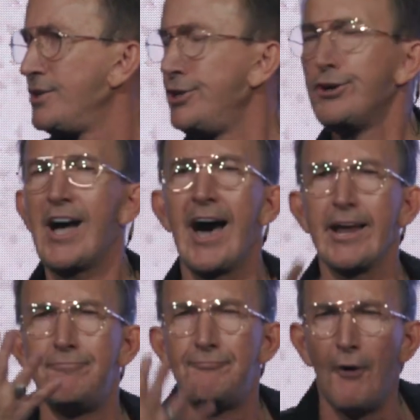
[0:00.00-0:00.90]
You got
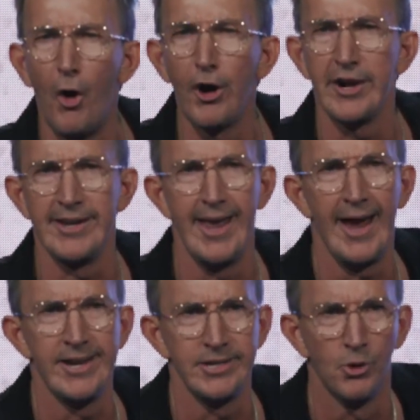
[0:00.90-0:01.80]
a 4
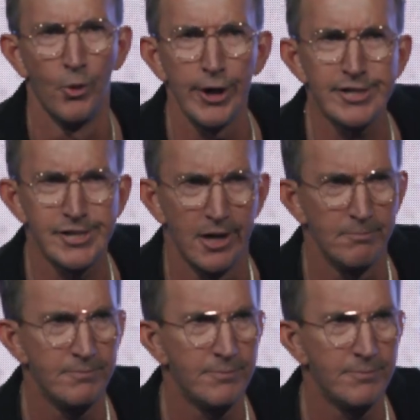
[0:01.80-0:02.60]
today in your worship.